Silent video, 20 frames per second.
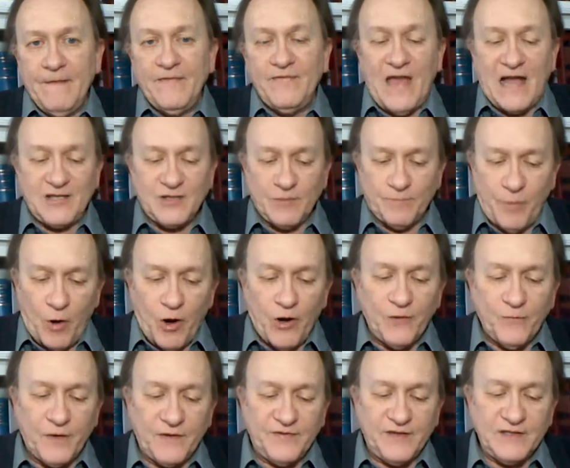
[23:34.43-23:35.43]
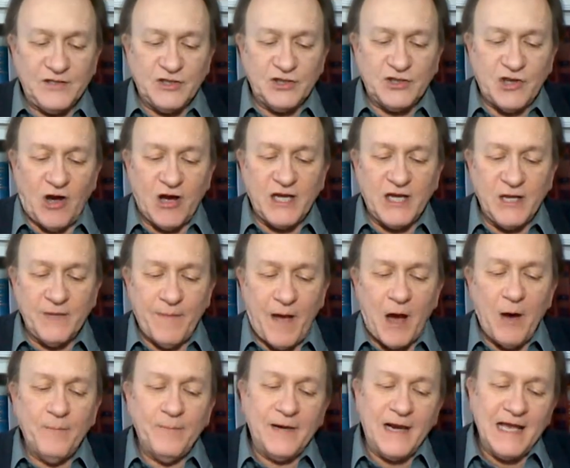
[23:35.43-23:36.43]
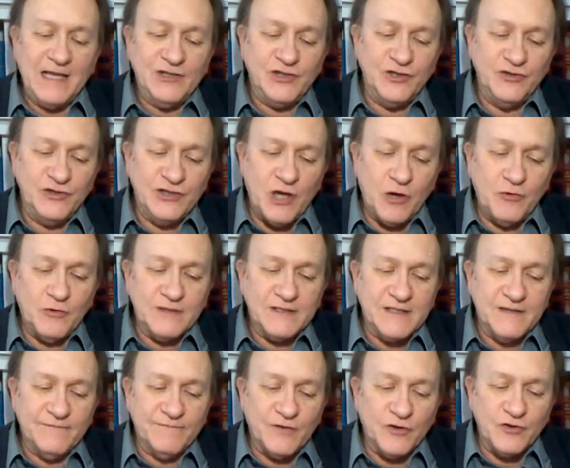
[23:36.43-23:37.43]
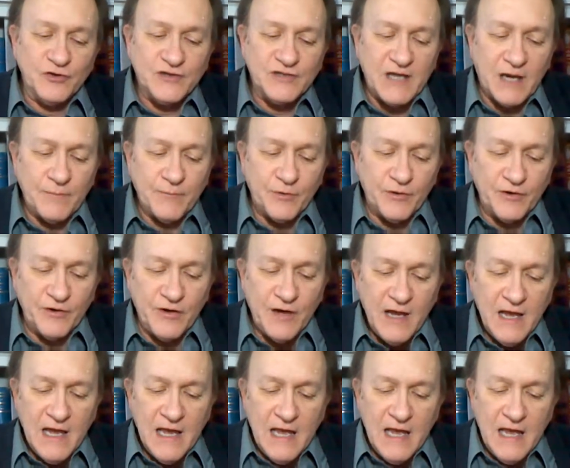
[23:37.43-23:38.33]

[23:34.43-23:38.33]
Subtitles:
That's a part of what this is talking about. But as you notice in verse number